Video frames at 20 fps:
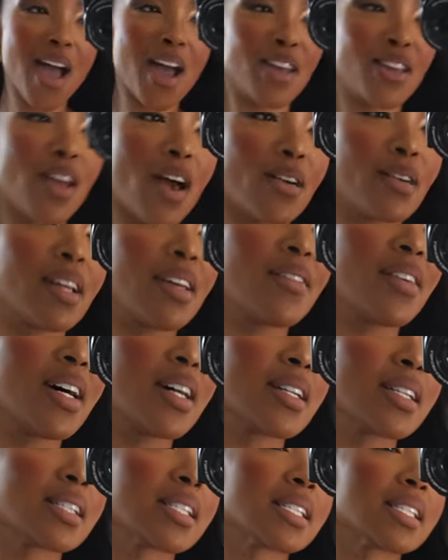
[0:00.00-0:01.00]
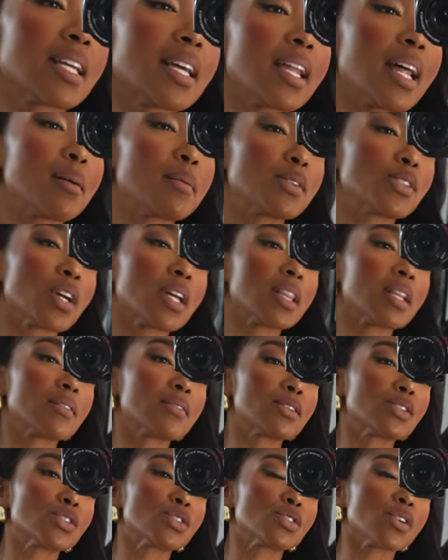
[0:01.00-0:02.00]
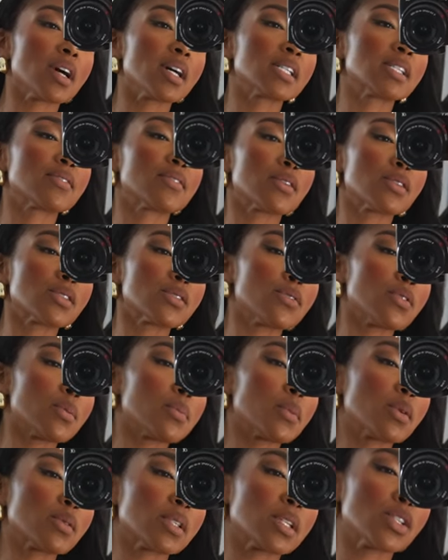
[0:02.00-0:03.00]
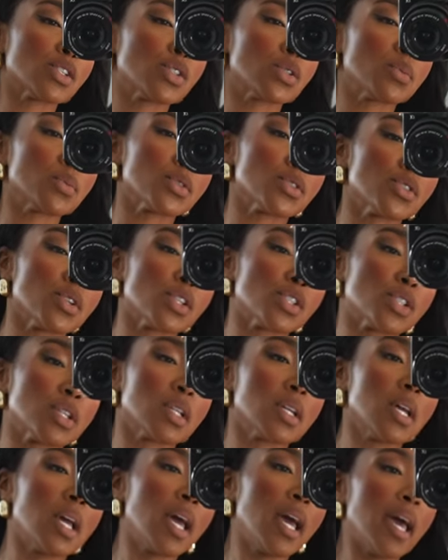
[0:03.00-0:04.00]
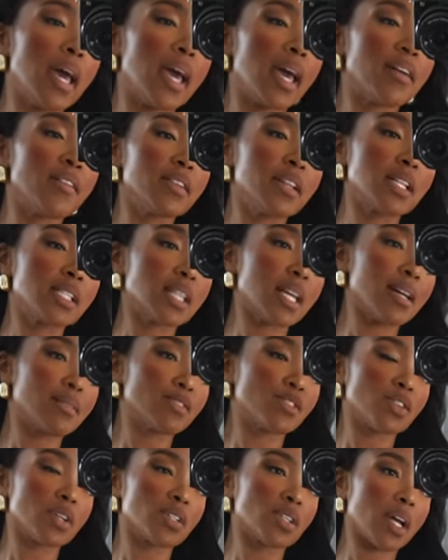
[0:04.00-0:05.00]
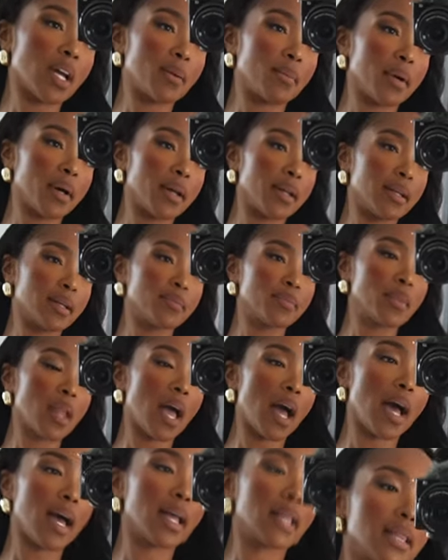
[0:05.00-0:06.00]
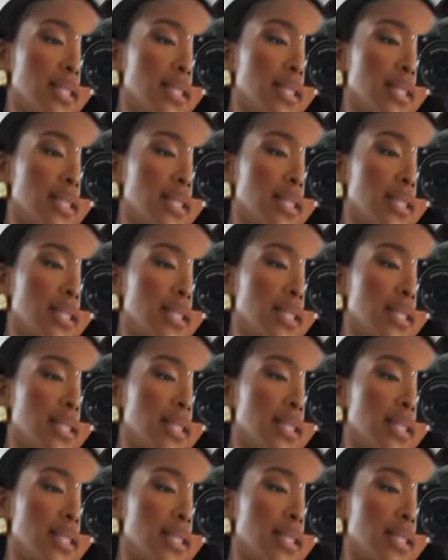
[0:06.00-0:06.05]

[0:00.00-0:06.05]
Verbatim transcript: y'all don't even understand how much I love this dress. First and foremost, it's super stretchy. If it doesn't have stretch, I ain't buying it. I